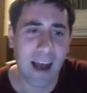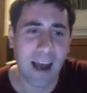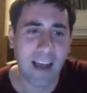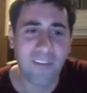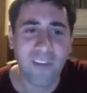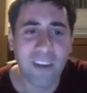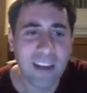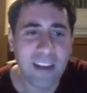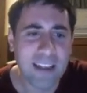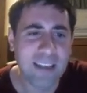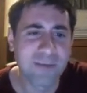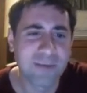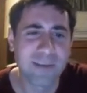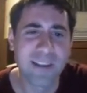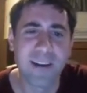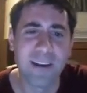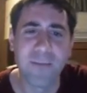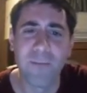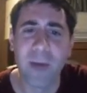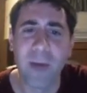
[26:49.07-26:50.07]
I feel like this
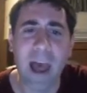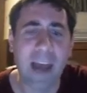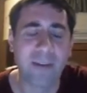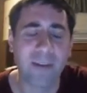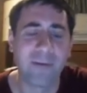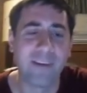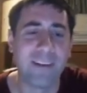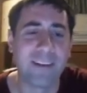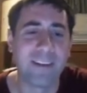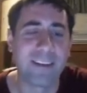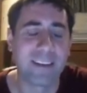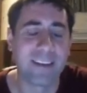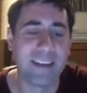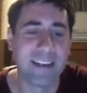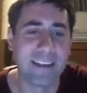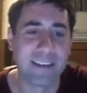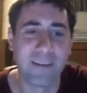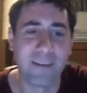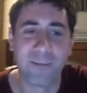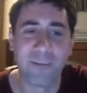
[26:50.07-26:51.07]
was done backwards,
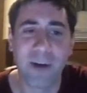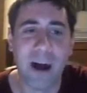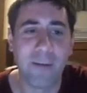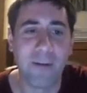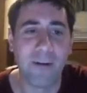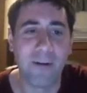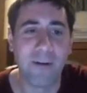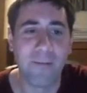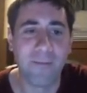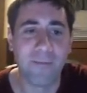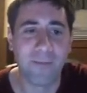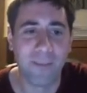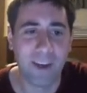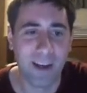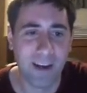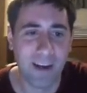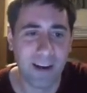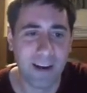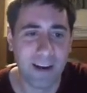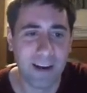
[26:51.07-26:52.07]
is the problem.
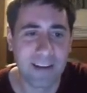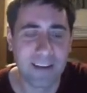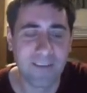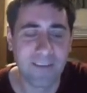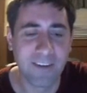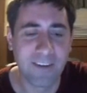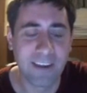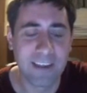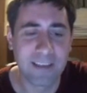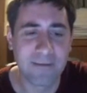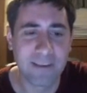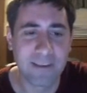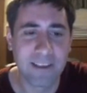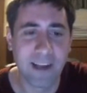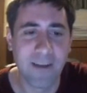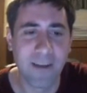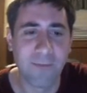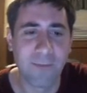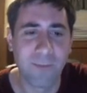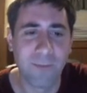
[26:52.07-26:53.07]
I just feel like this was
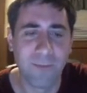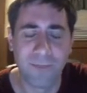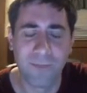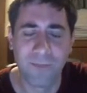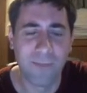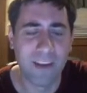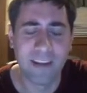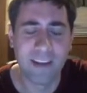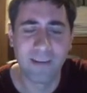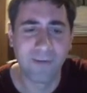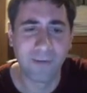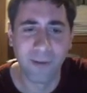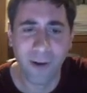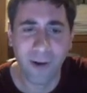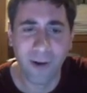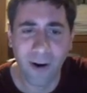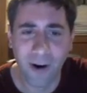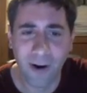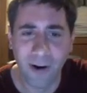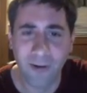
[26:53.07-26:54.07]
done in the
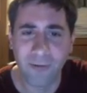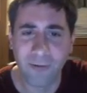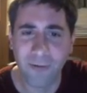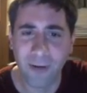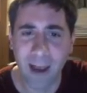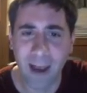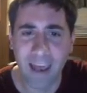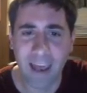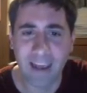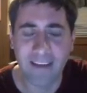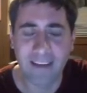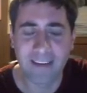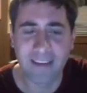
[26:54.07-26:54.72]
wrong way.